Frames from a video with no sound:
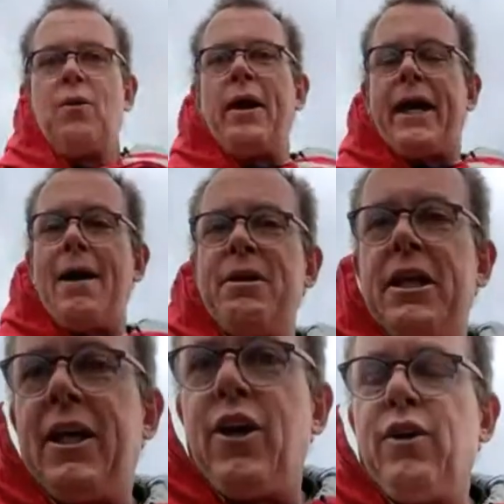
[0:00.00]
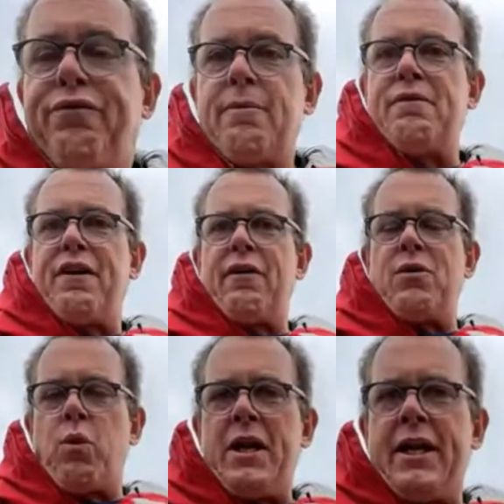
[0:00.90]
We're coming to you from a
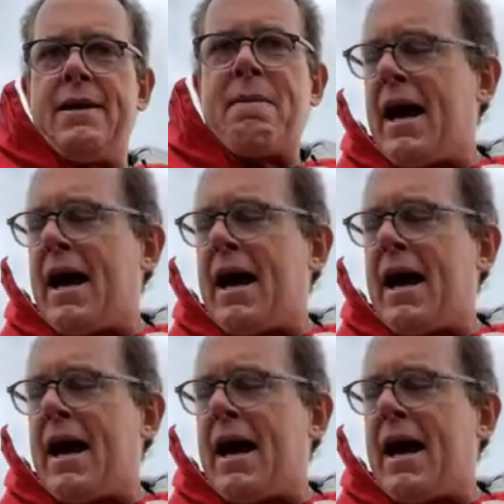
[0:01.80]
very windy